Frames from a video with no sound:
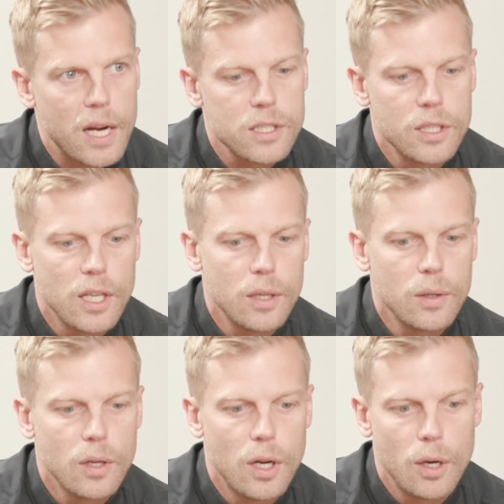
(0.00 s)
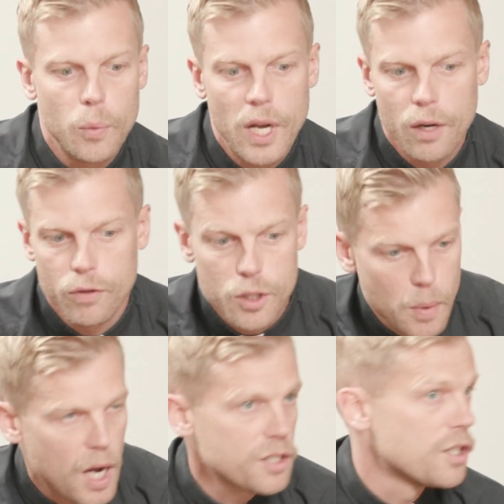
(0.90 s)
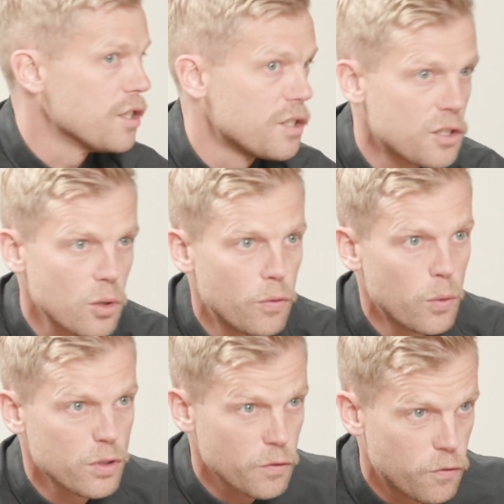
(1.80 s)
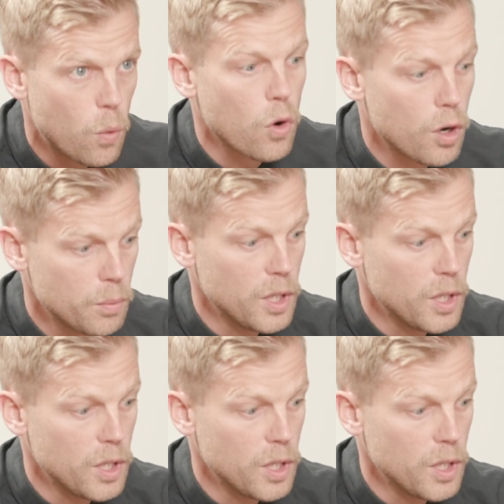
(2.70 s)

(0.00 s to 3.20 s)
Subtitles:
and then we had responses and so forth to form